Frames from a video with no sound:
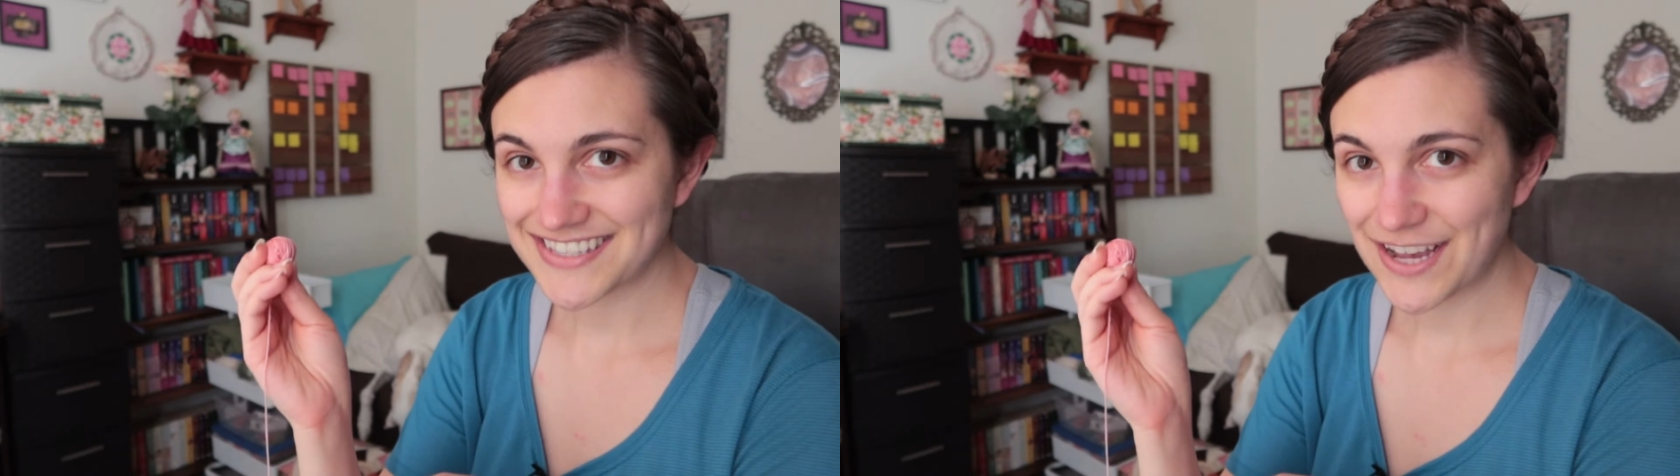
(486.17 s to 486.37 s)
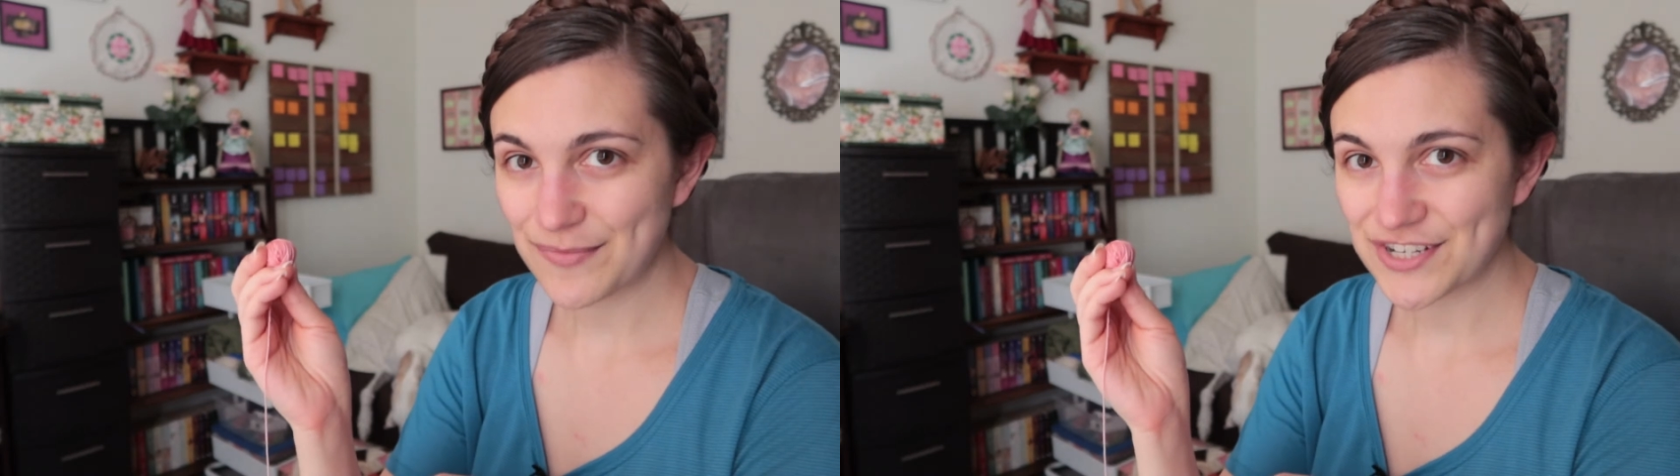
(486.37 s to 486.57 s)

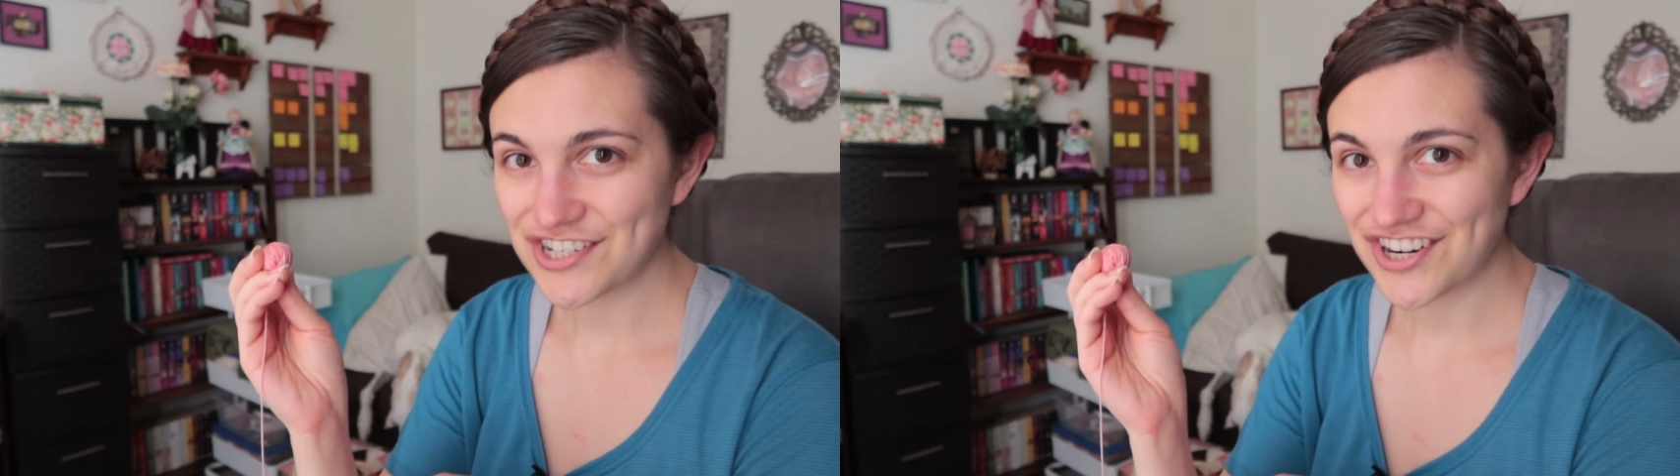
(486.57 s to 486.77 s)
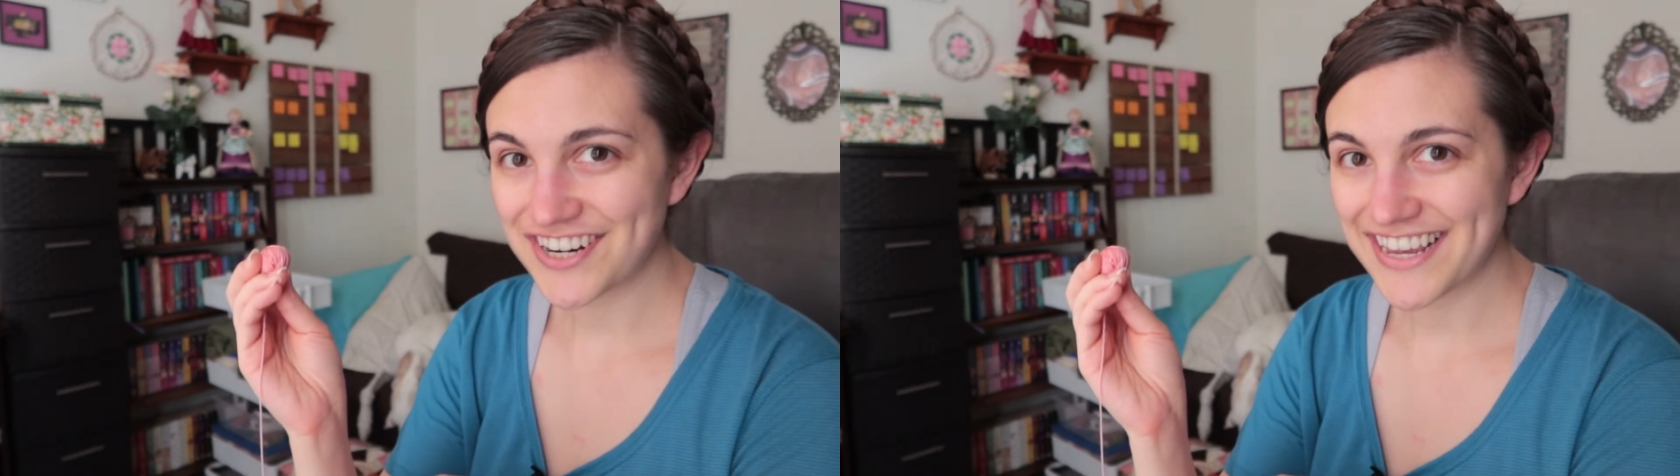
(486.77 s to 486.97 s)
how much
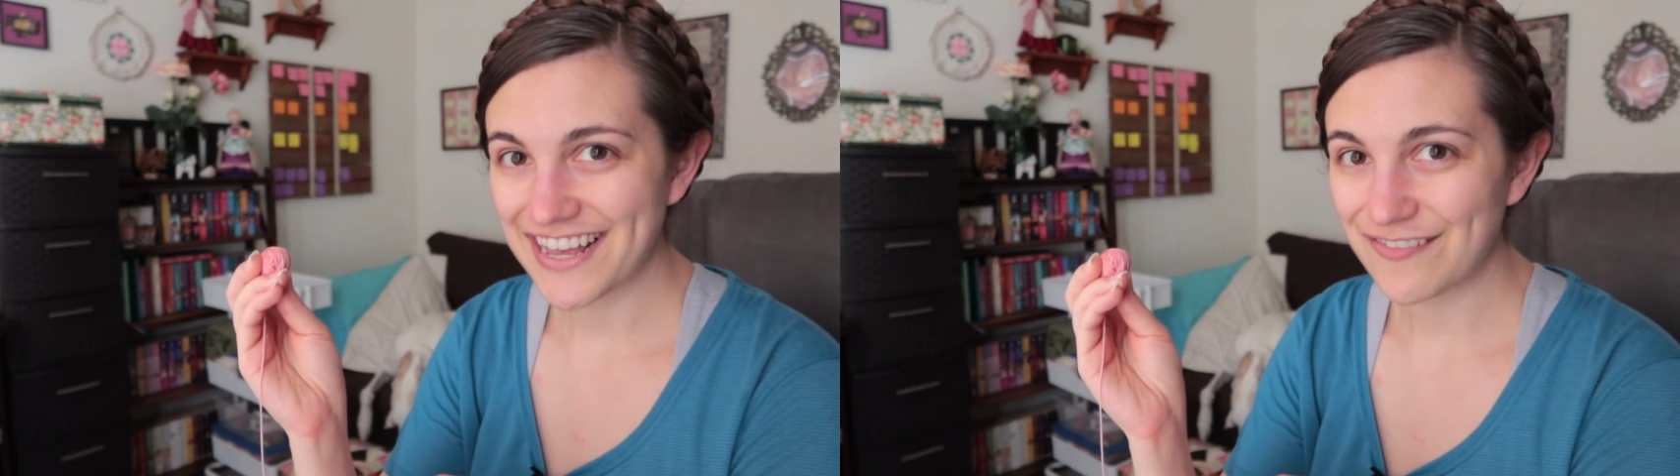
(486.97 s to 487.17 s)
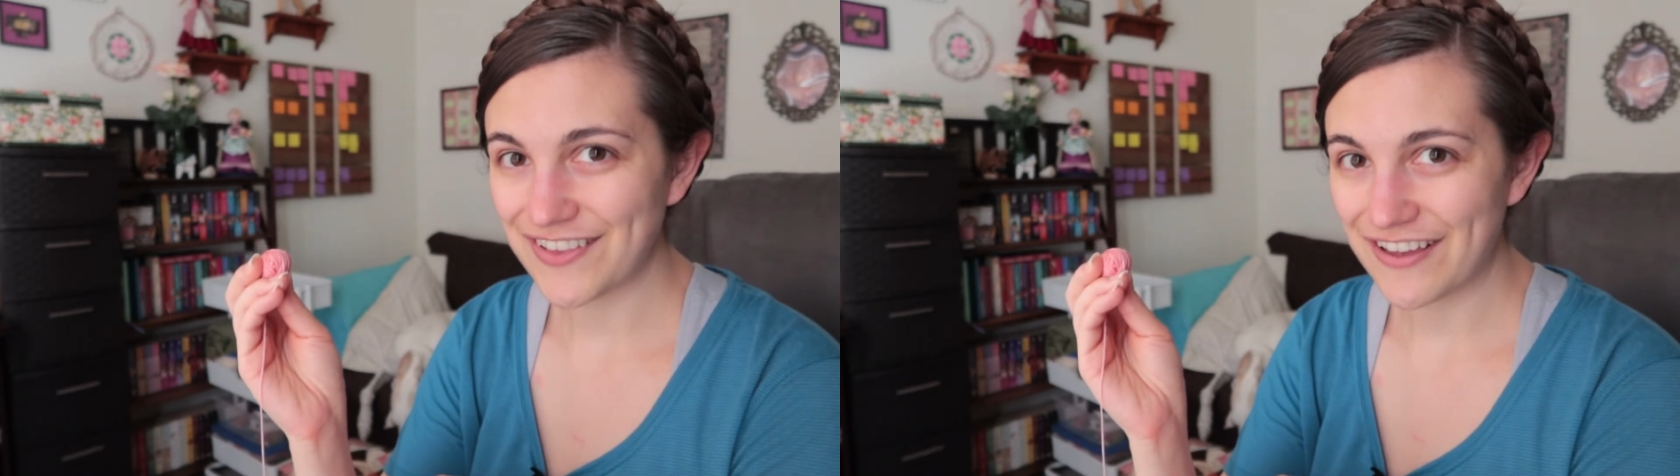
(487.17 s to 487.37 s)
yarn I
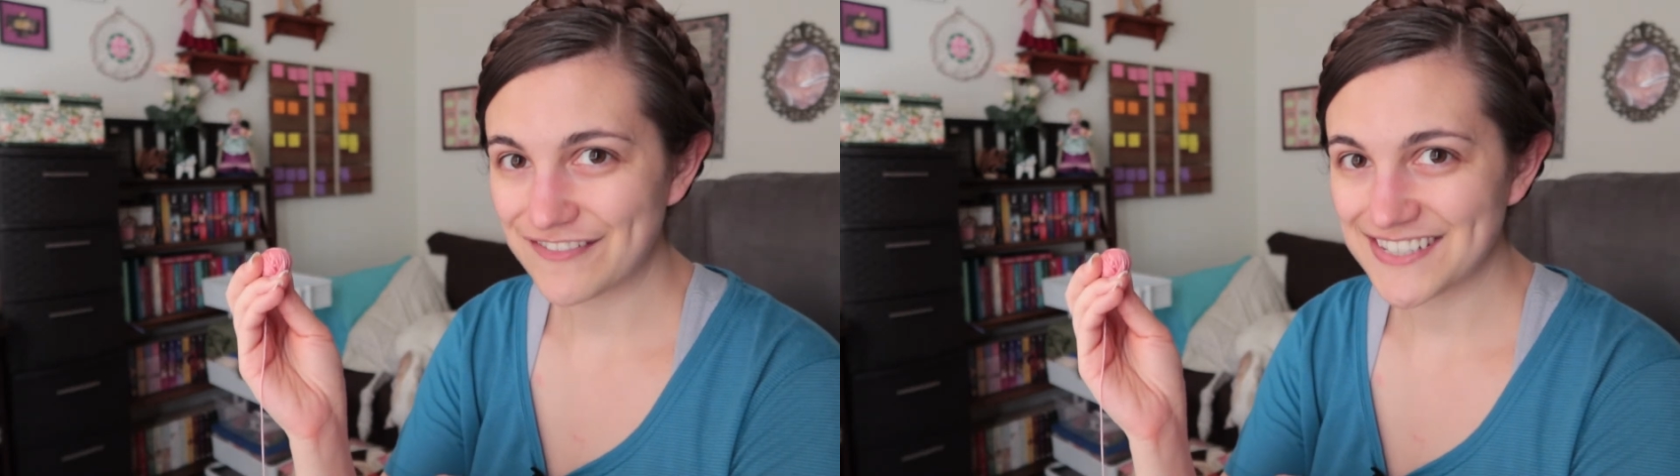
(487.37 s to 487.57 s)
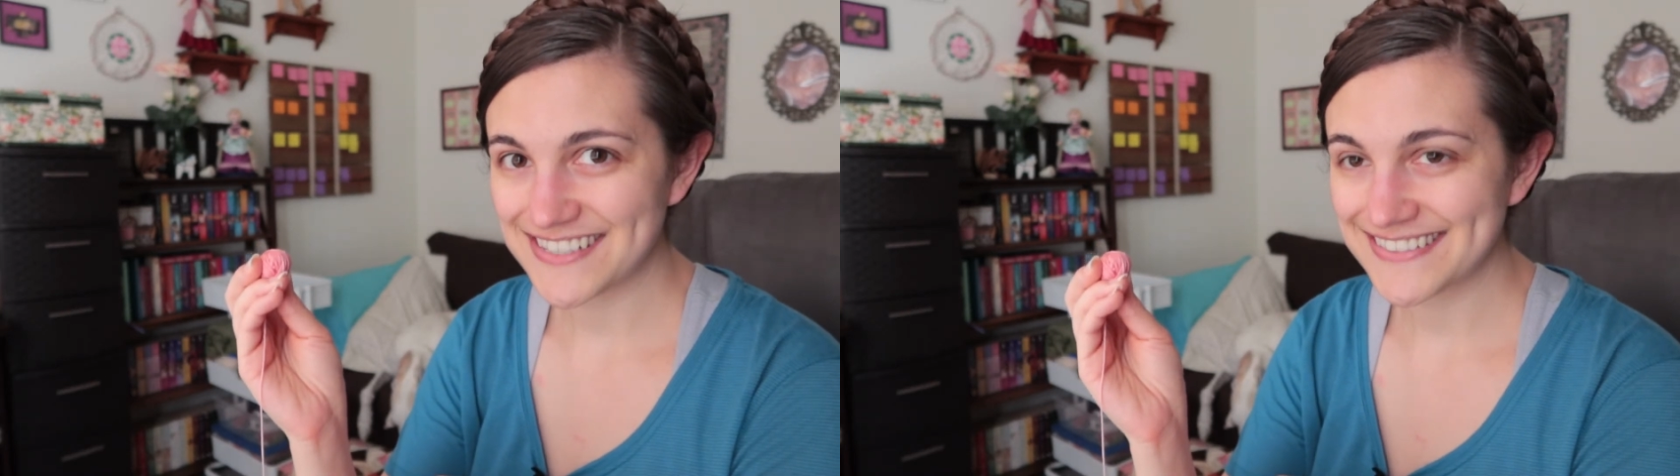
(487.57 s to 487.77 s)
have
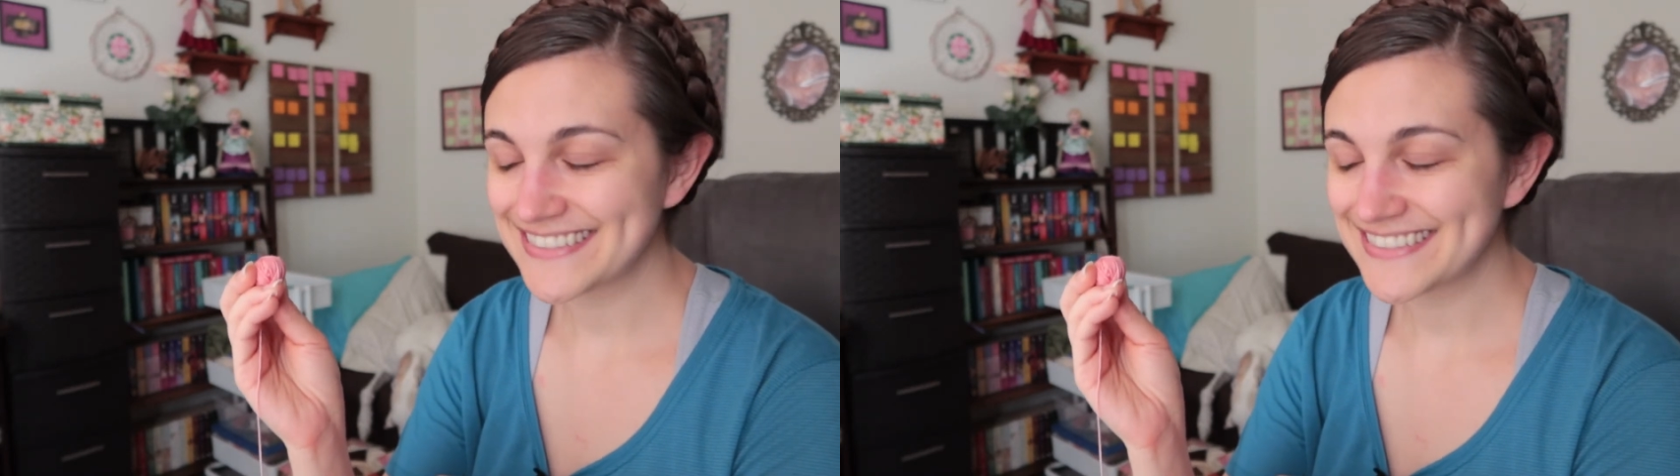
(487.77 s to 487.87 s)
left.